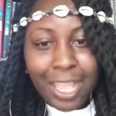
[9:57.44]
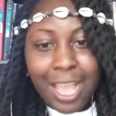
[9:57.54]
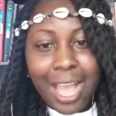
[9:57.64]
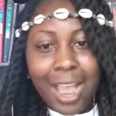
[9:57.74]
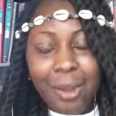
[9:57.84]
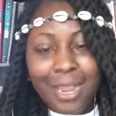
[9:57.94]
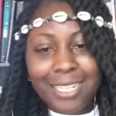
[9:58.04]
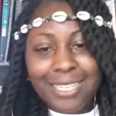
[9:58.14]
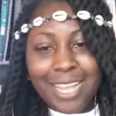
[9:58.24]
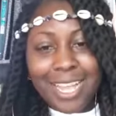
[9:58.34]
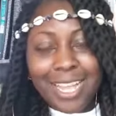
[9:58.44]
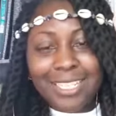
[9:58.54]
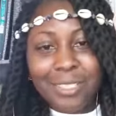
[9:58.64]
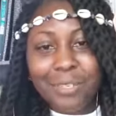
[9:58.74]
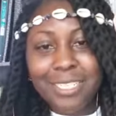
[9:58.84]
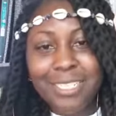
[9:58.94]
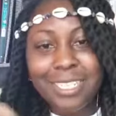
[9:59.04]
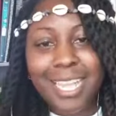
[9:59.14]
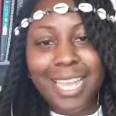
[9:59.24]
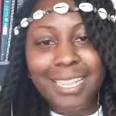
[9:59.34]
All right, y'all. I just want to
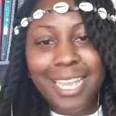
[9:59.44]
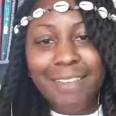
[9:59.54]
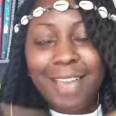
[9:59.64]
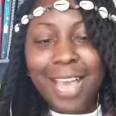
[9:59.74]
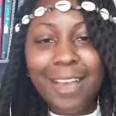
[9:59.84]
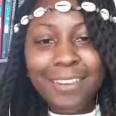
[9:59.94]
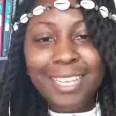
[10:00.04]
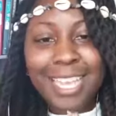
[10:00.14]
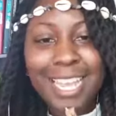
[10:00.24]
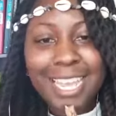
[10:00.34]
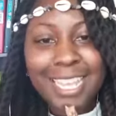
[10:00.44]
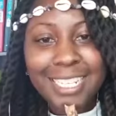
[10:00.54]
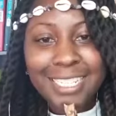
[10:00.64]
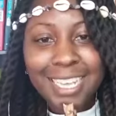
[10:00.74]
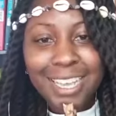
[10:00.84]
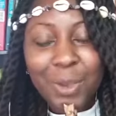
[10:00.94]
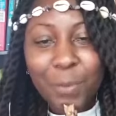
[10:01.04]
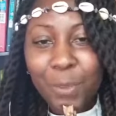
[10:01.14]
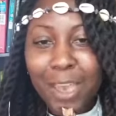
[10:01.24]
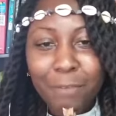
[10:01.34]
send that love out and
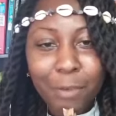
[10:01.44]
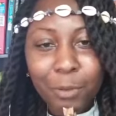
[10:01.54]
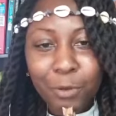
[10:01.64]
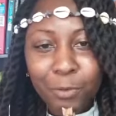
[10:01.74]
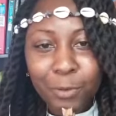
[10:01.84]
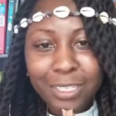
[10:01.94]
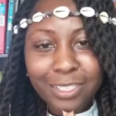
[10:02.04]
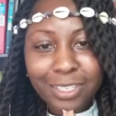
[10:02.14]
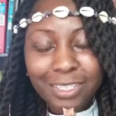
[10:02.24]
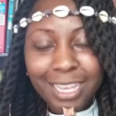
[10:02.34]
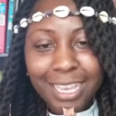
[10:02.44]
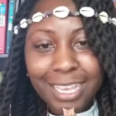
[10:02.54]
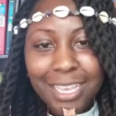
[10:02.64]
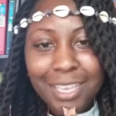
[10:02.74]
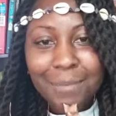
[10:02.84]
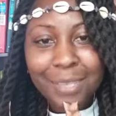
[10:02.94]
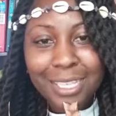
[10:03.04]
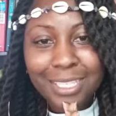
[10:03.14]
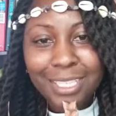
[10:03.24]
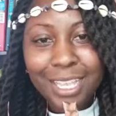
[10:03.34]
hope you have a beautiful rest of your day.
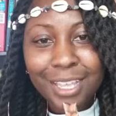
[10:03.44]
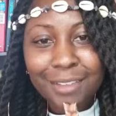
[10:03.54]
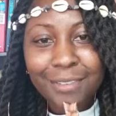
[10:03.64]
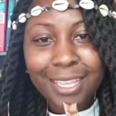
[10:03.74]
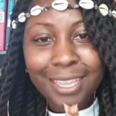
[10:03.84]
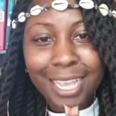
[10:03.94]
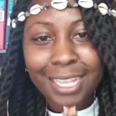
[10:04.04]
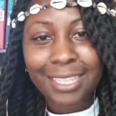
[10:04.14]
Peace, love, and light.